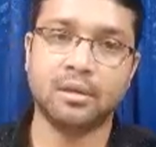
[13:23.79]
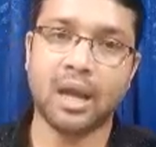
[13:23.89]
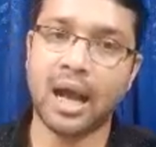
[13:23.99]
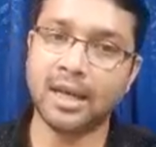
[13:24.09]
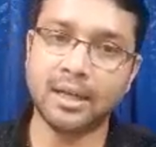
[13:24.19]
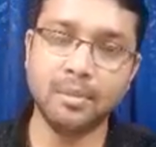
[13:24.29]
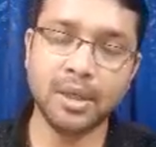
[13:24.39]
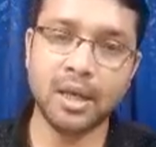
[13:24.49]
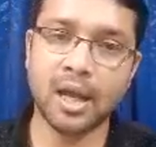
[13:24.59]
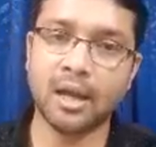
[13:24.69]
The
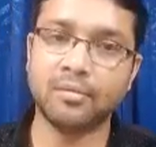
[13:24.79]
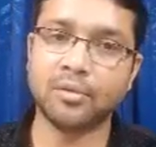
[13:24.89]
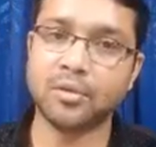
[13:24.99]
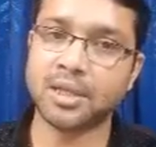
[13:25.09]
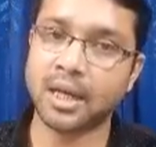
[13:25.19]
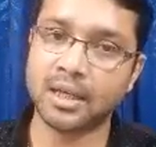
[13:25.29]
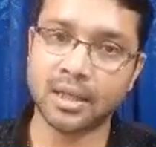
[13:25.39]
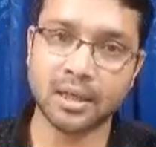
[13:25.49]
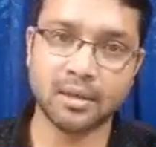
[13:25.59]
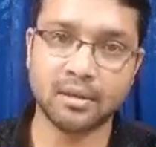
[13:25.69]
ultimately I have to
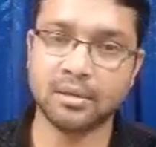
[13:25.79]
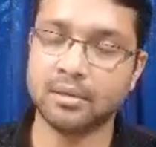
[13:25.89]
shelter,